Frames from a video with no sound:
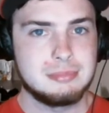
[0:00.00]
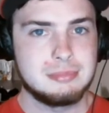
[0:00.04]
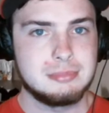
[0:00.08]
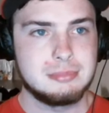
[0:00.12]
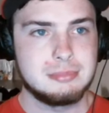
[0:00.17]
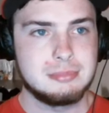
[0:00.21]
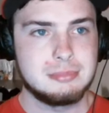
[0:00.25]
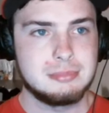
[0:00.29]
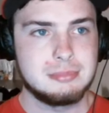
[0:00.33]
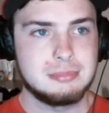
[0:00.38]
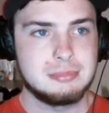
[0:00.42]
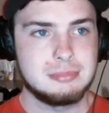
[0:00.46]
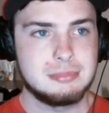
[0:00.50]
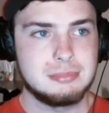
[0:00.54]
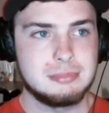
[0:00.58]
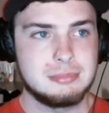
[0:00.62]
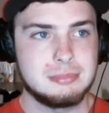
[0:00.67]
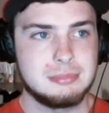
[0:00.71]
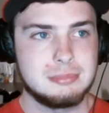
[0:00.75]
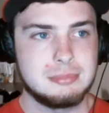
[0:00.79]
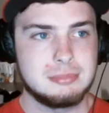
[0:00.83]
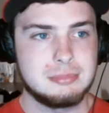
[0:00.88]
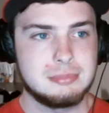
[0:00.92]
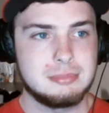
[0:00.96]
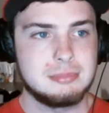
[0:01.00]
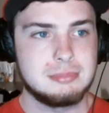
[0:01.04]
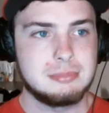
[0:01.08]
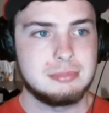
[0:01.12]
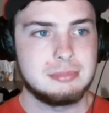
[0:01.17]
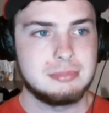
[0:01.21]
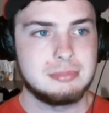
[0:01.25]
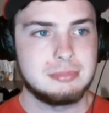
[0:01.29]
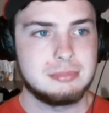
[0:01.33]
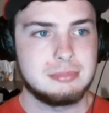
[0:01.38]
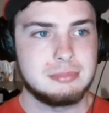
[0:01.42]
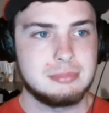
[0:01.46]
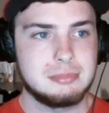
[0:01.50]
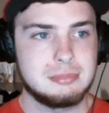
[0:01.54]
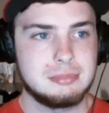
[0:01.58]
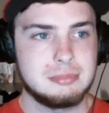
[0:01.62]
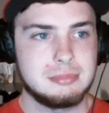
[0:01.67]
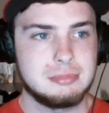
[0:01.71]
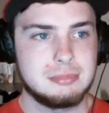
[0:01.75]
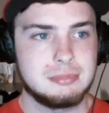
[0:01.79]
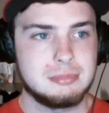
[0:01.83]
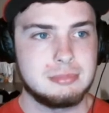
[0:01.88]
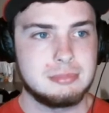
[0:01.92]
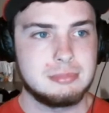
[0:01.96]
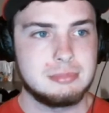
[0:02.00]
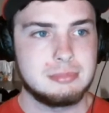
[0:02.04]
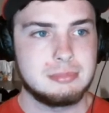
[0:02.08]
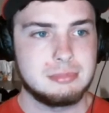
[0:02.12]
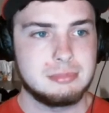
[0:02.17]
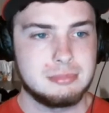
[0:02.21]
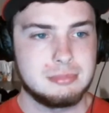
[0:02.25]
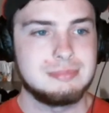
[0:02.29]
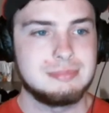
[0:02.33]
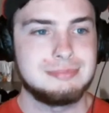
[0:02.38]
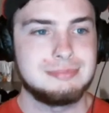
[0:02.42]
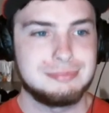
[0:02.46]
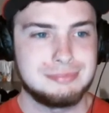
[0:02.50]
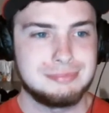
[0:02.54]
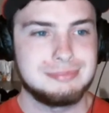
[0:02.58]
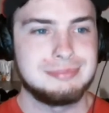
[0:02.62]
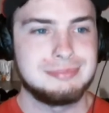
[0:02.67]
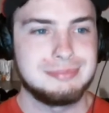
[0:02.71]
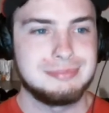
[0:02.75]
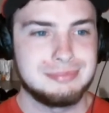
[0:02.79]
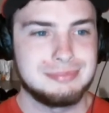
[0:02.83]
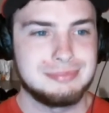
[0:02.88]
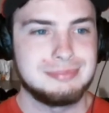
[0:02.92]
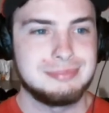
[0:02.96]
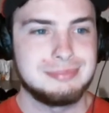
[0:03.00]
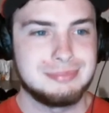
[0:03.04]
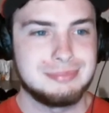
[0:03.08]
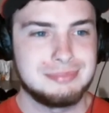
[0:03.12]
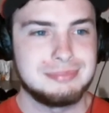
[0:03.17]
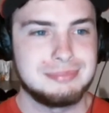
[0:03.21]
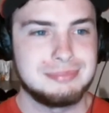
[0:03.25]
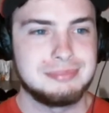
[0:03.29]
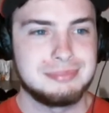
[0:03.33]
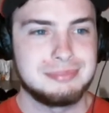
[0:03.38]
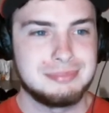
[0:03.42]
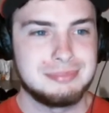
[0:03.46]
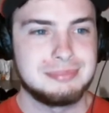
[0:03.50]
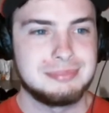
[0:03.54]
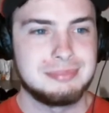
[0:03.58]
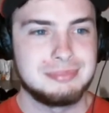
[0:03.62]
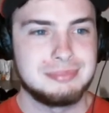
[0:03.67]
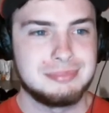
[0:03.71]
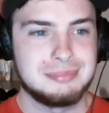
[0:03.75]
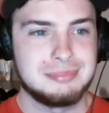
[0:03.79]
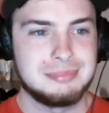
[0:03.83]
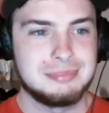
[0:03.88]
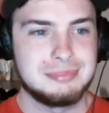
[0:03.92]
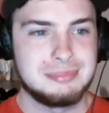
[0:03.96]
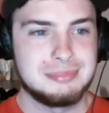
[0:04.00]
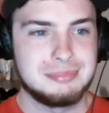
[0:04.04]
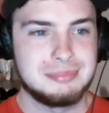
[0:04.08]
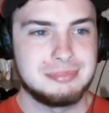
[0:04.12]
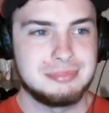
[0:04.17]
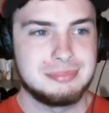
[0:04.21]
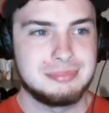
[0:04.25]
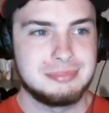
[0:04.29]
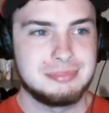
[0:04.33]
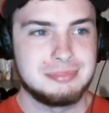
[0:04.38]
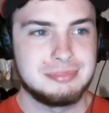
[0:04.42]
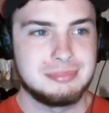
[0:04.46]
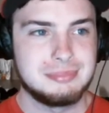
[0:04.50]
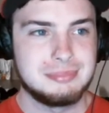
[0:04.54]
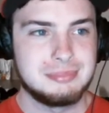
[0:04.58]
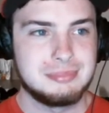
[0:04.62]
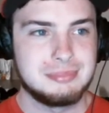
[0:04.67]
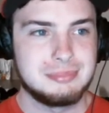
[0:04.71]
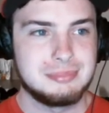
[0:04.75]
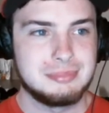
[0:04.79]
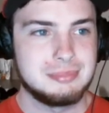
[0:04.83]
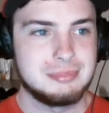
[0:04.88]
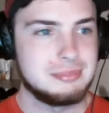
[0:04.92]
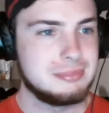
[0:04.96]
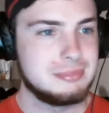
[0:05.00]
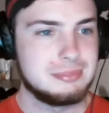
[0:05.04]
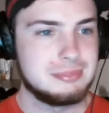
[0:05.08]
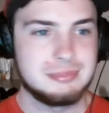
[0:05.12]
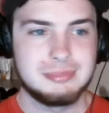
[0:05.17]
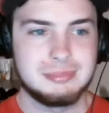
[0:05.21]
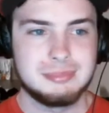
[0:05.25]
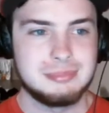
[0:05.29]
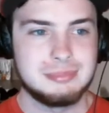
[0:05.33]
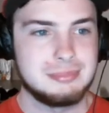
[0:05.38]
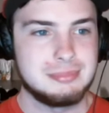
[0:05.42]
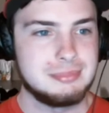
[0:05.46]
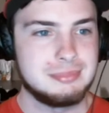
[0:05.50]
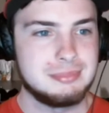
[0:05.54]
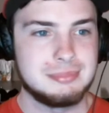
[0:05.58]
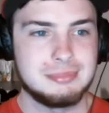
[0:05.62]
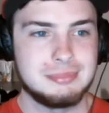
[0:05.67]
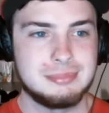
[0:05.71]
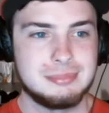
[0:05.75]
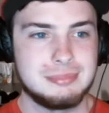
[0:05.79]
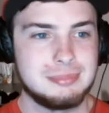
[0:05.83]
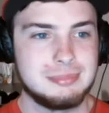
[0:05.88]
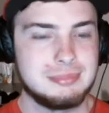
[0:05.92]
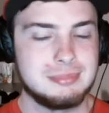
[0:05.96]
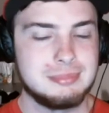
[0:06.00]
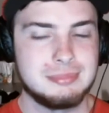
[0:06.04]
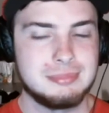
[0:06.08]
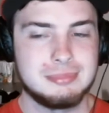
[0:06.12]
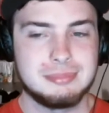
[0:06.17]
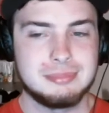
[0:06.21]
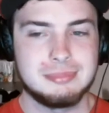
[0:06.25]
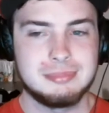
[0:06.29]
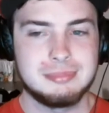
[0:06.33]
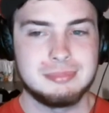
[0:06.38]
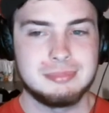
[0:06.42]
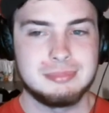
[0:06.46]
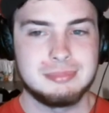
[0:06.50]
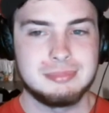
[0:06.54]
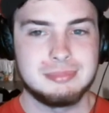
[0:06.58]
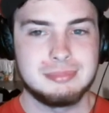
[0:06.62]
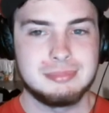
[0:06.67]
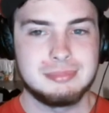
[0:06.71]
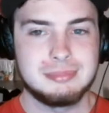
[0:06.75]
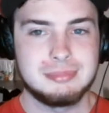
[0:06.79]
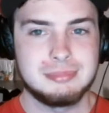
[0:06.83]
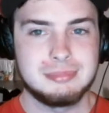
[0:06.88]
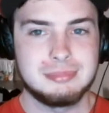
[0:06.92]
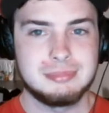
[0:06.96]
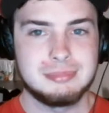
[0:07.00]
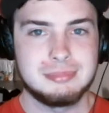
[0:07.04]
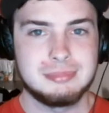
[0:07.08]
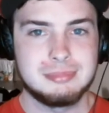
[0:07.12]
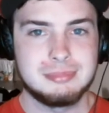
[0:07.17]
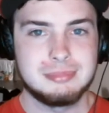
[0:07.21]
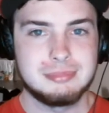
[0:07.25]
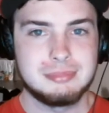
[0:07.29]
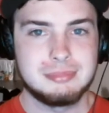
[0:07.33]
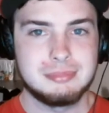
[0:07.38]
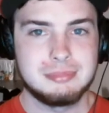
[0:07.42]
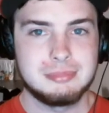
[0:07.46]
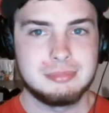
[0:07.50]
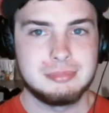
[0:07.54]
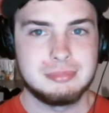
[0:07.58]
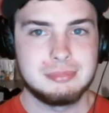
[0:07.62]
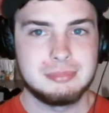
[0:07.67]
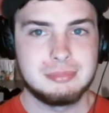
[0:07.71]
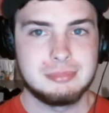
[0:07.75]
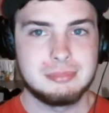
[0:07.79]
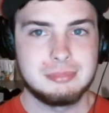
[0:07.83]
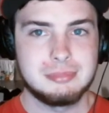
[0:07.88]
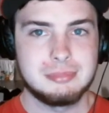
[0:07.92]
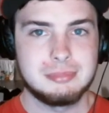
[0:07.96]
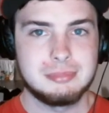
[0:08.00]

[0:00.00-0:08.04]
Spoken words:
This person isn't speaking.